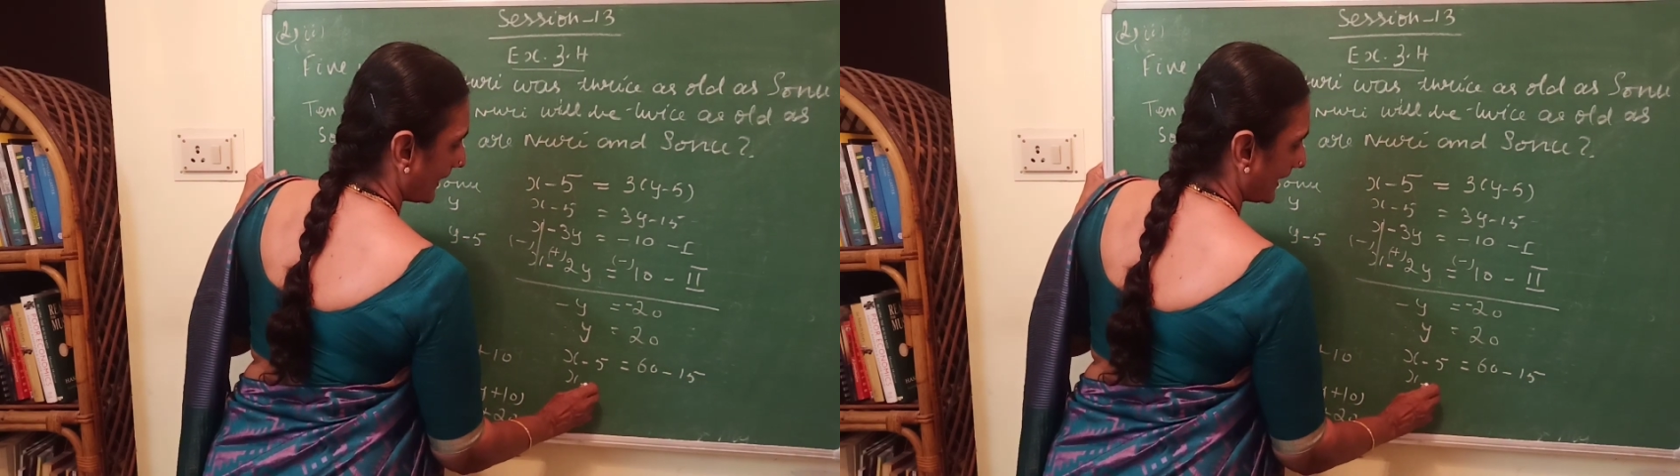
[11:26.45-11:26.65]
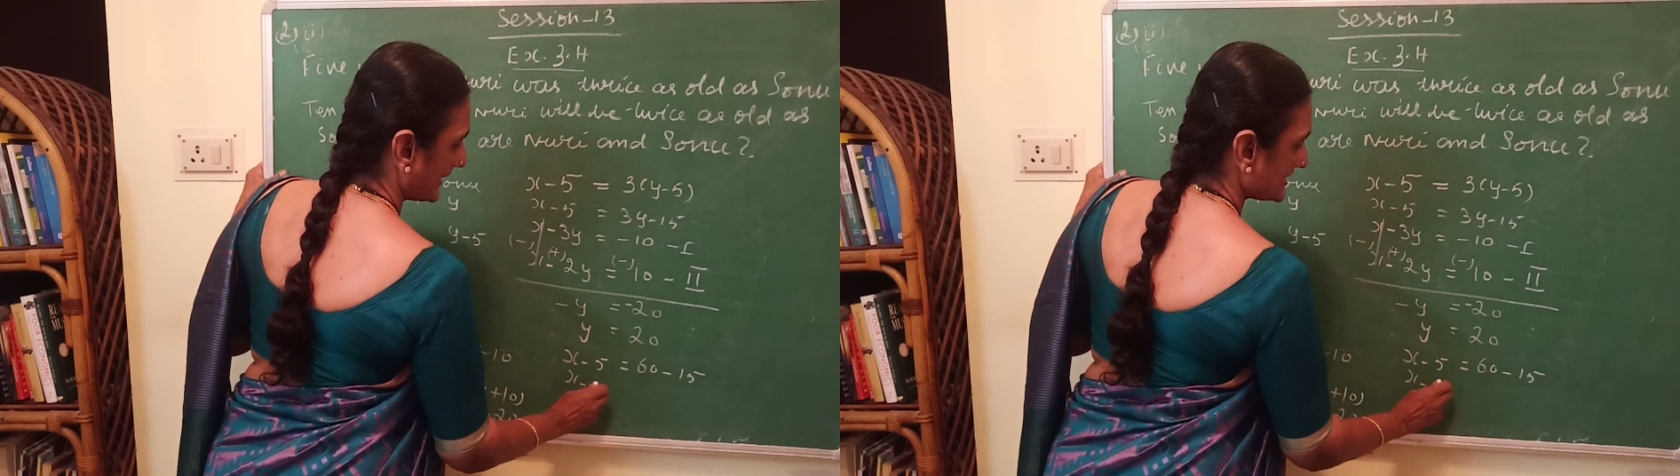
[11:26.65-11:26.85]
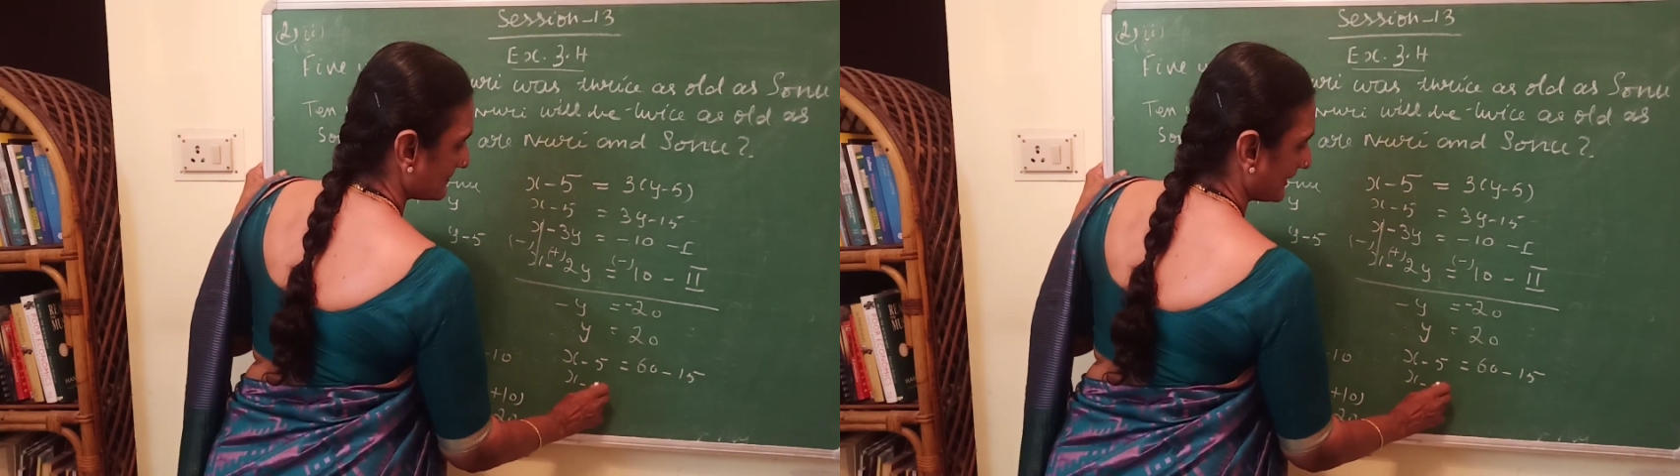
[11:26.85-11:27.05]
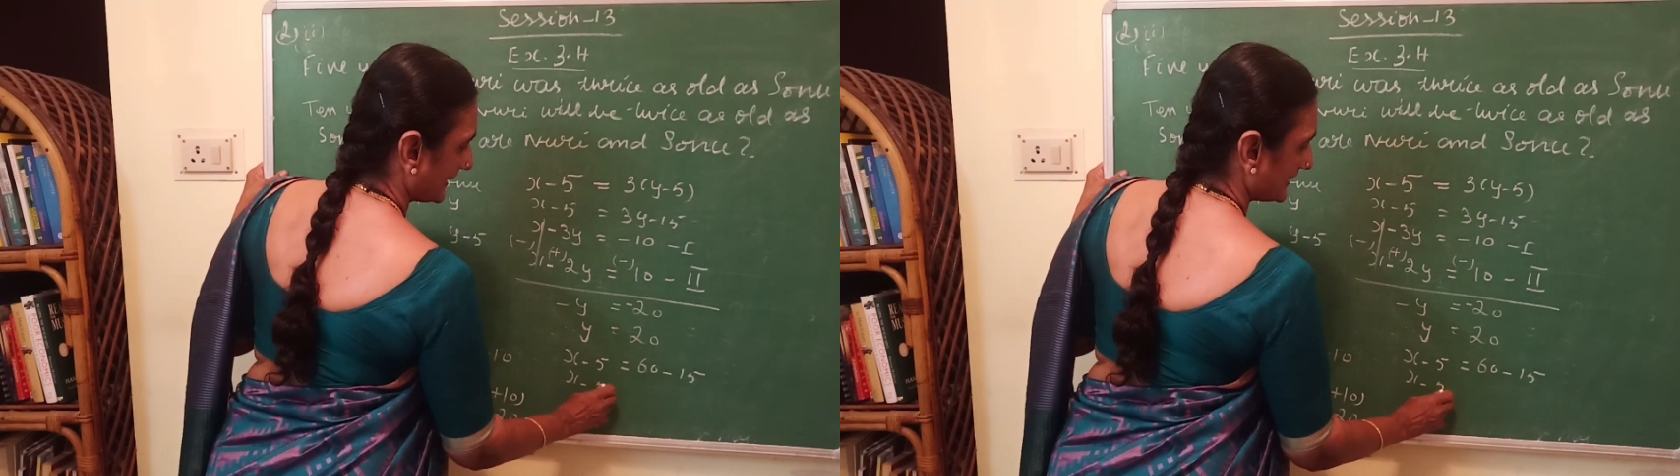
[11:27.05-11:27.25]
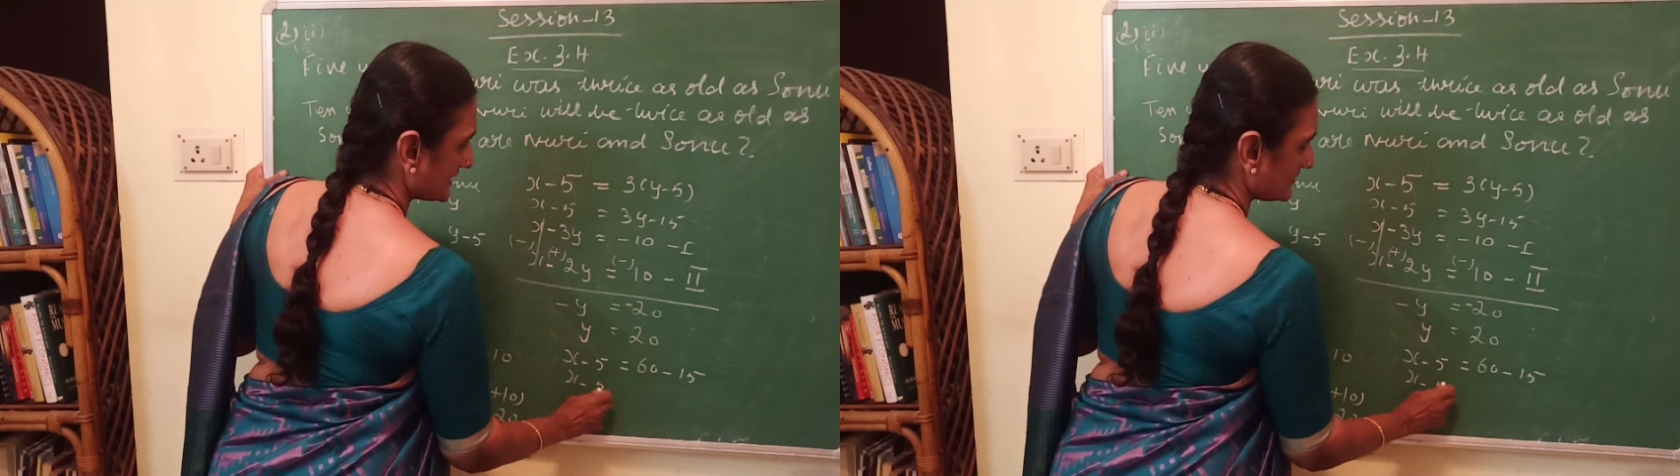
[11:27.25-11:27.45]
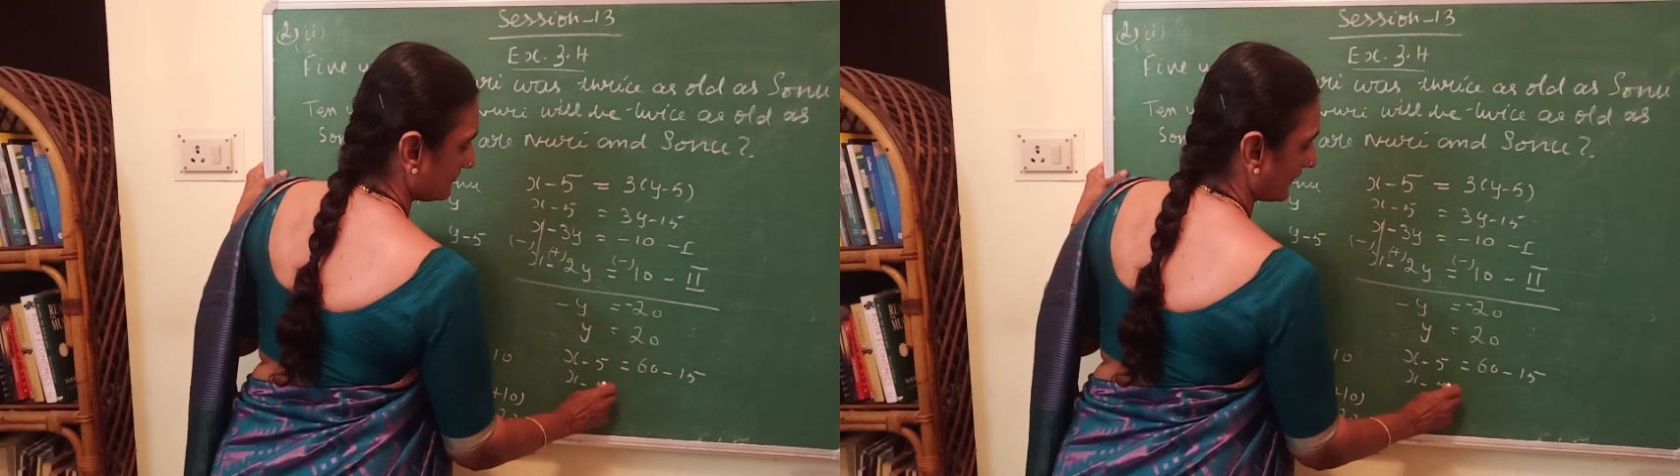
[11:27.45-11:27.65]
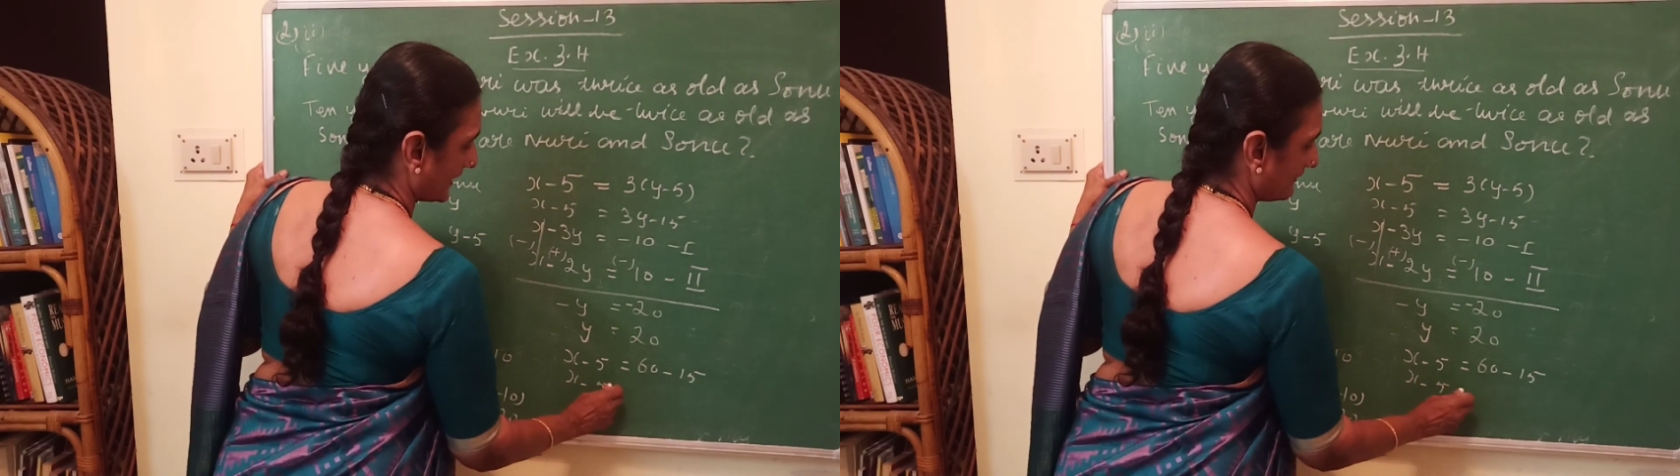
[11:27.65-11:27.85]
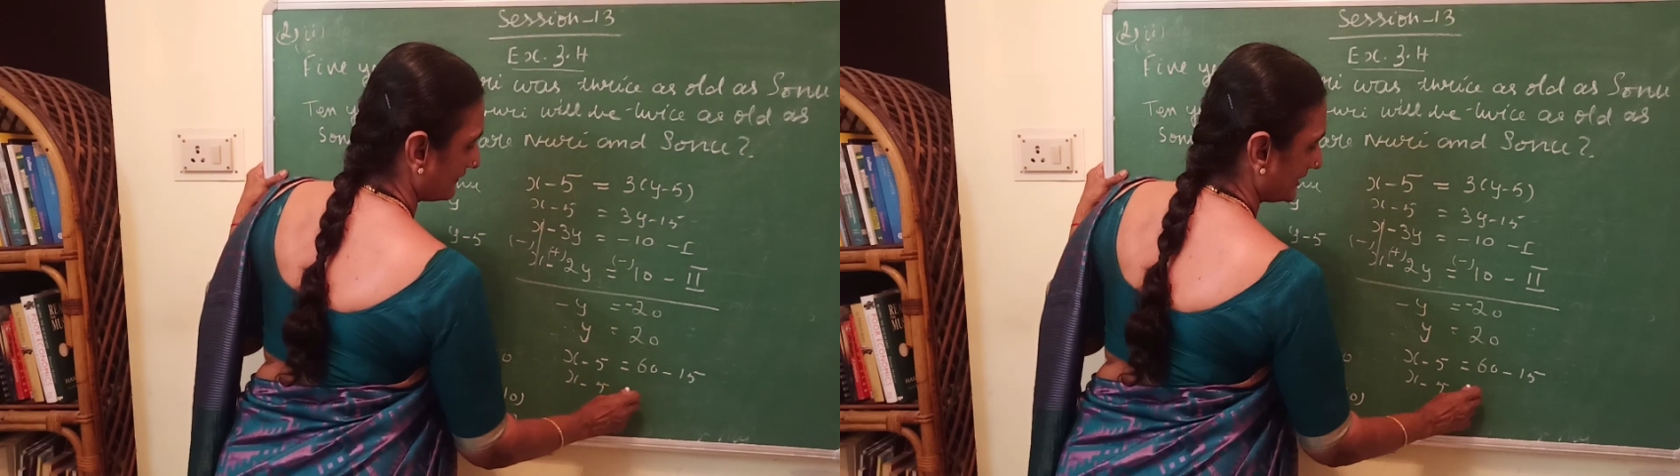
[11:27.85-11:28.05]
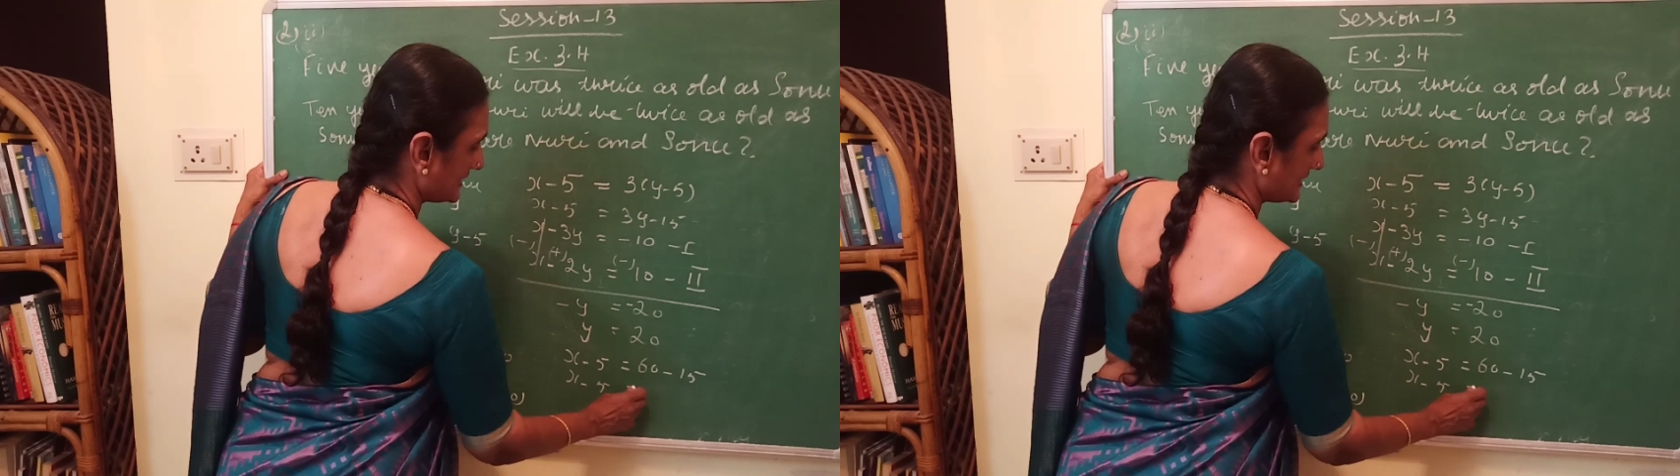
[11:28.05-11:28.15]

x minus 5